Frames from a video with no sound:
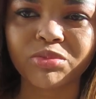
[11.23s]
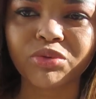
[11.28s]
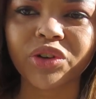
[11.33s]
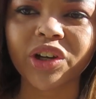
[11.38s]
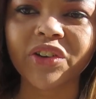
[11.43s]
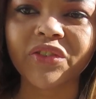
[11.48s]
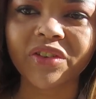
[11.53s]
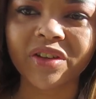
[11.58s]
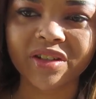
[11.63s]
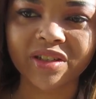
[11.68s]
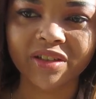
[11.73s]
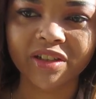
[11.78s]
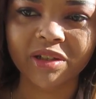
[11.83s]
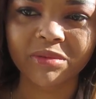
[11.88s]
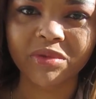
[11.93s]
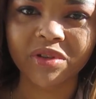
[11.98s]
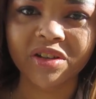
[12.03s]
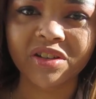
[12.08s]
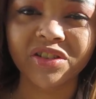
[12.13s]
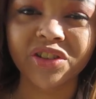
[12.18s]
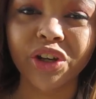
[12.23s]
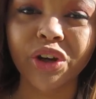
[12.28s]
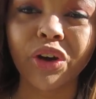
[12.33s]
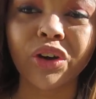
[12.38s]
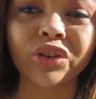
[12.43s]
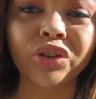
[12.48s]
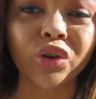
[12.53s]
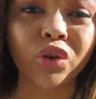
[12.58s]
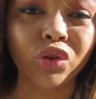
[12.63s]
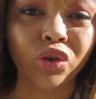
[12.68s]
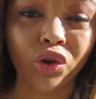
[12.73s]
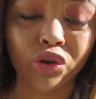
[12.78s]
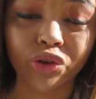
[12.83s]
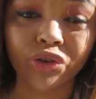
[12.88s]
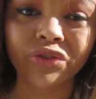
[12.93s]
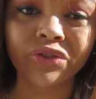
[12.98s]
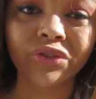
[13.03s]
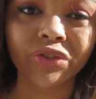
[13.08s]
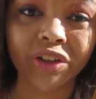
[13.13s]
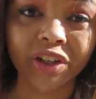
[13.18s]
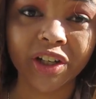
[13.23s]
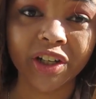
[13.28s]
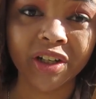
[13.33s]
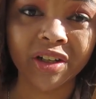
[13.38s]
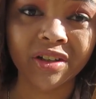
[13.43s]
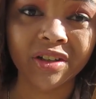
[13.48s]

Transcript: previously because they are no longer free.